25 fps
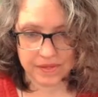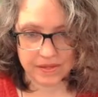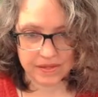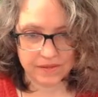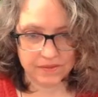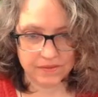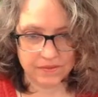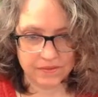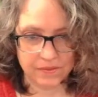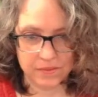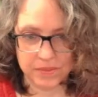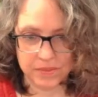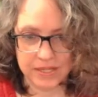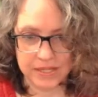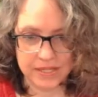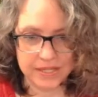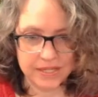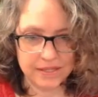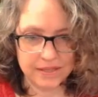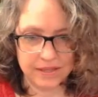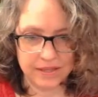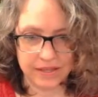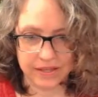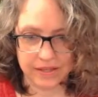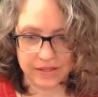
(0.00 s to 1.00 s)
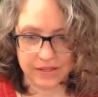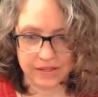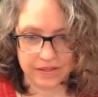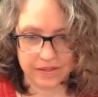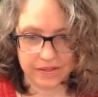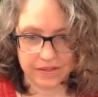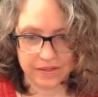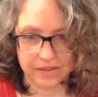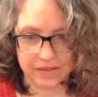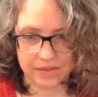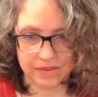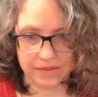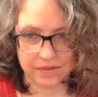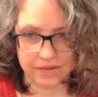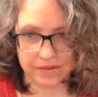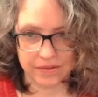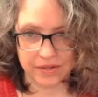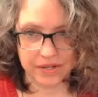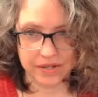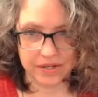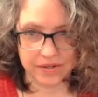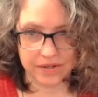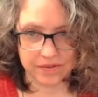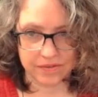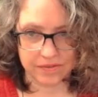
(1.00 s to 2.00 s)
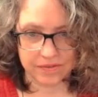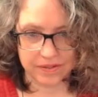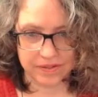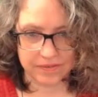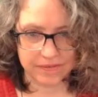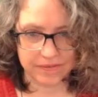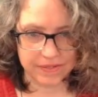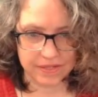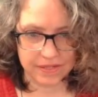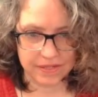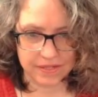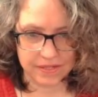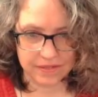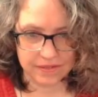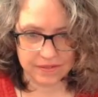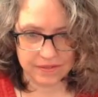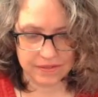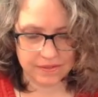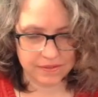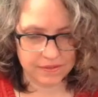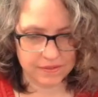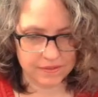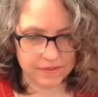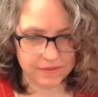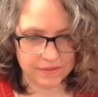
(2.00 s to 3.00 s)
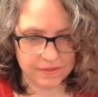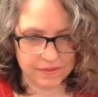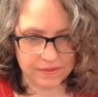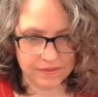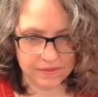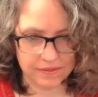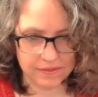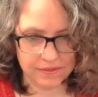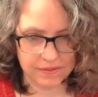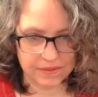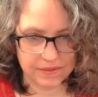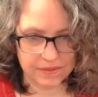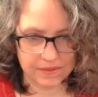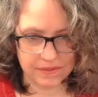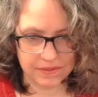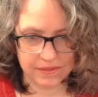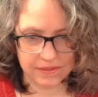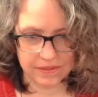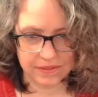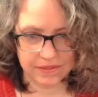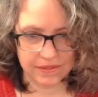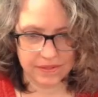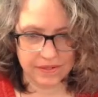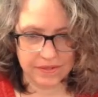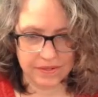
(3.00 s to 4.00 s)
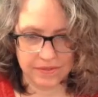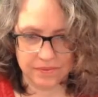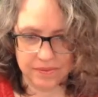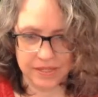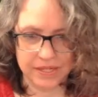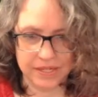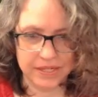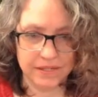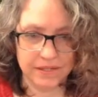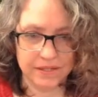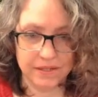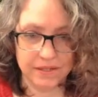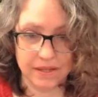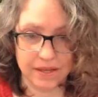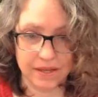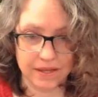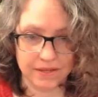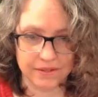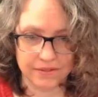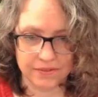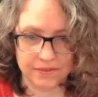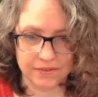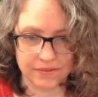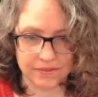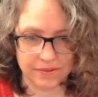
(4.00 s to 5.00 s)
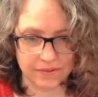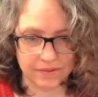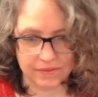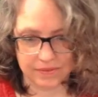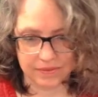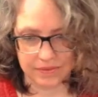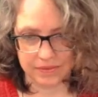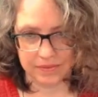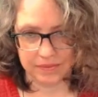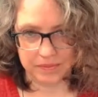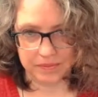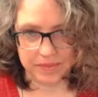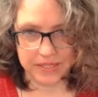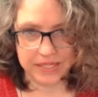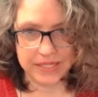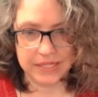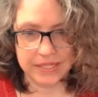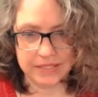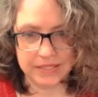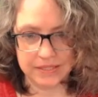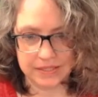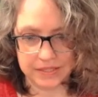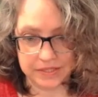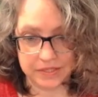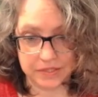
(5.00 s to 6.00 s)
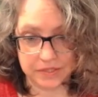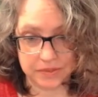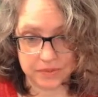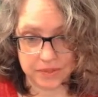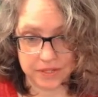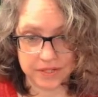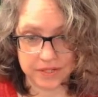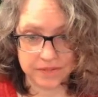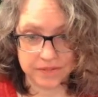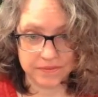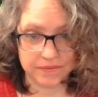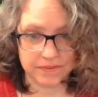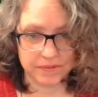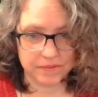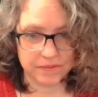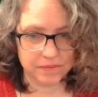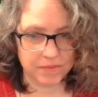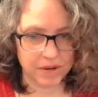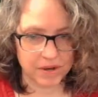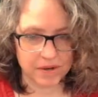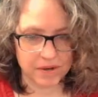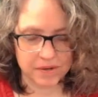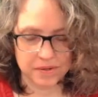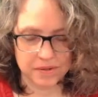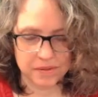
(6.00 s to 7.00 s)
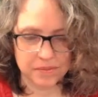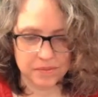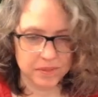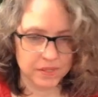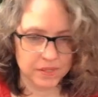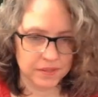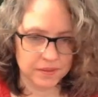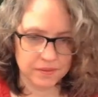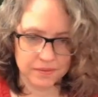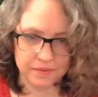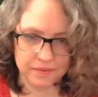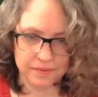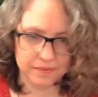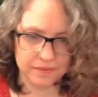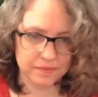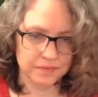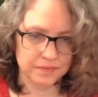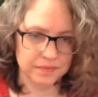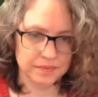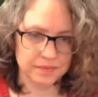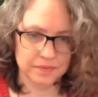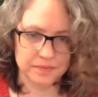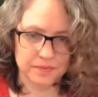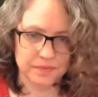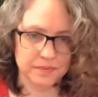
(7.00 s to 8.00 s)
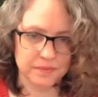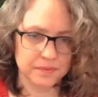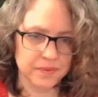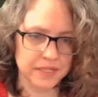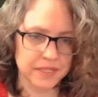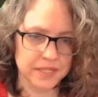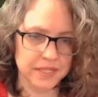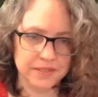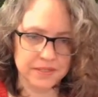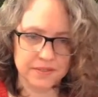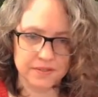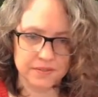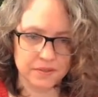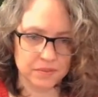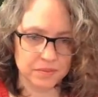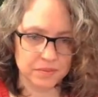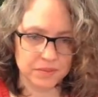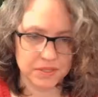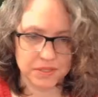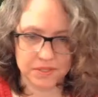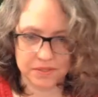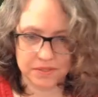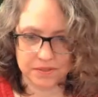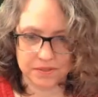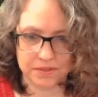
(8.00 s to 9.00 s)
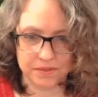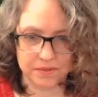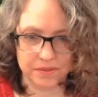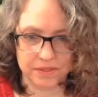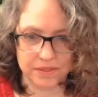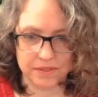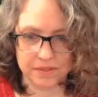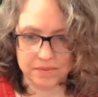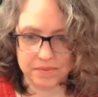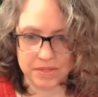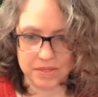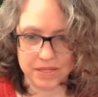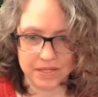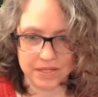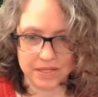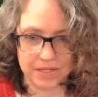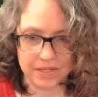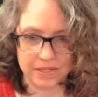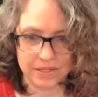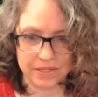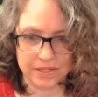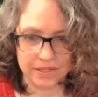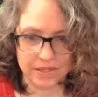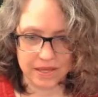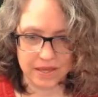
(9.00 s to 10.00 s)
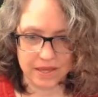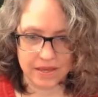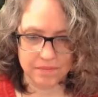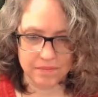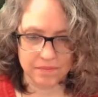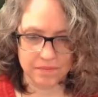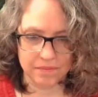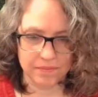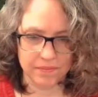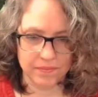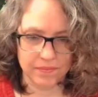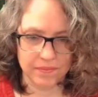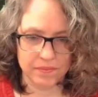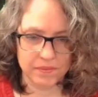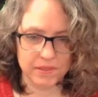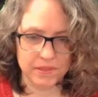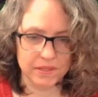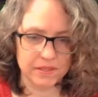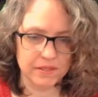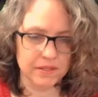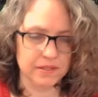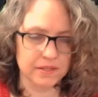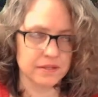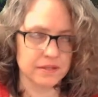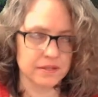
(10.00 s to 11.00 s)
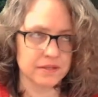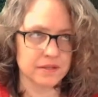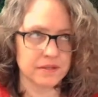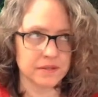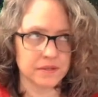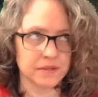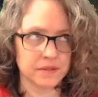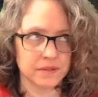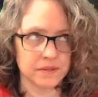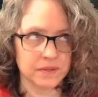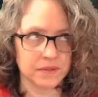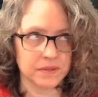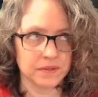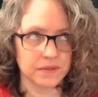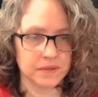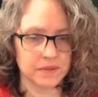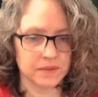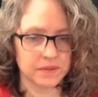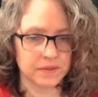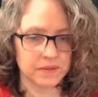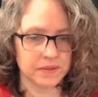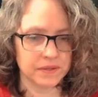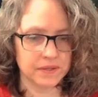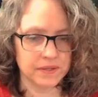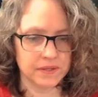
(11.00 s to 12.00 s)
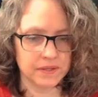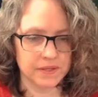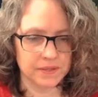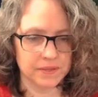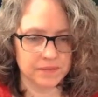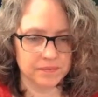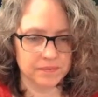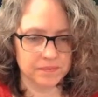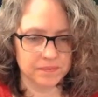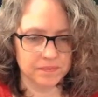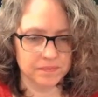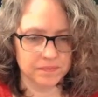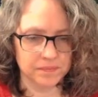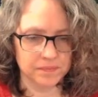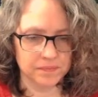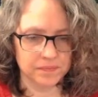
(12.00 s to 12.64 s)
So we need like 30 or 50. You know, we need a lot of stone. We need at least 20 for tomorrow, but we need so much stone at the beginning of the game. Let me think. Let's